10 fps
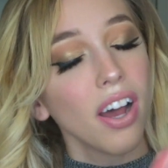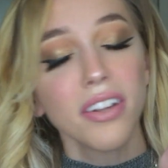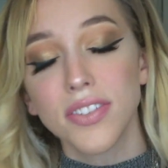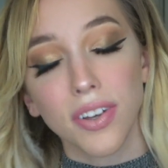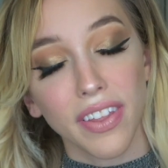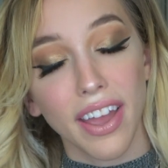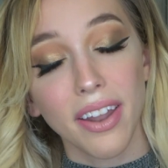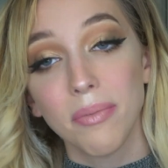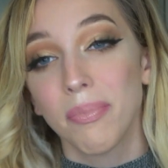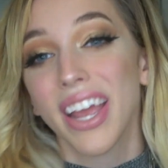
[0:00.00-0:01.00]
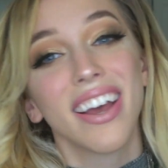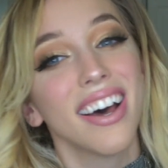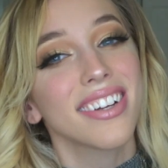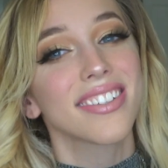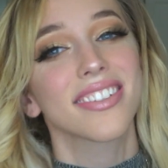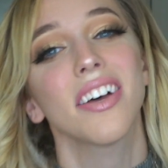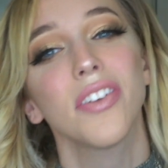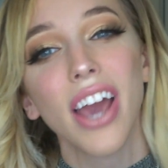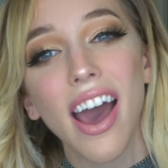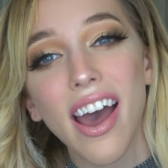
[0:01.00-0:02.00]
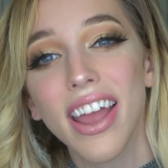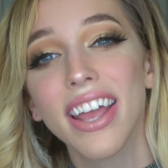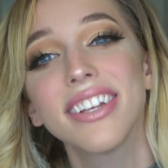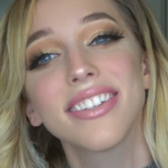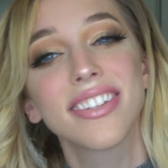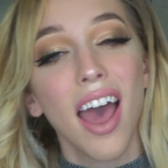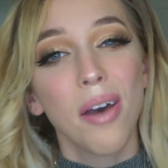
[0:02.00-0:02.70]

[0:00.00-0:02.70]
Until then, panda hugs, love you guys.